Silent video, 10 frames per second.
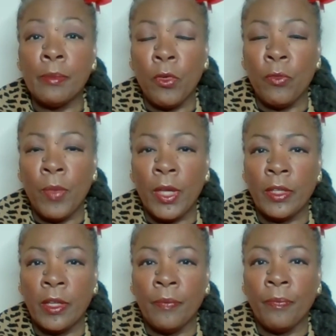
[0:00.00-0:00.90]

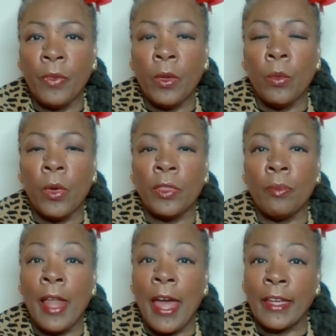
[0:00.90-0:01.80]
movement, with
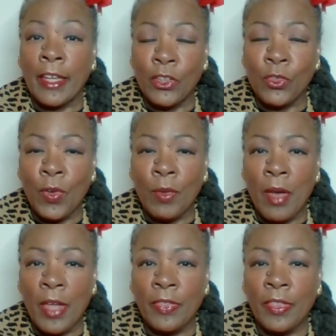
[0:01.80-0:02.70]
Black History
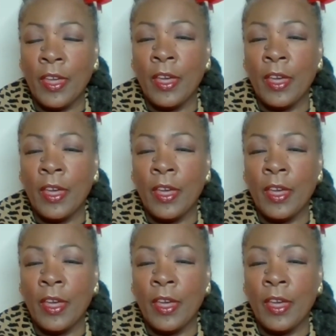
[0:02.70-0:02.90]
Month,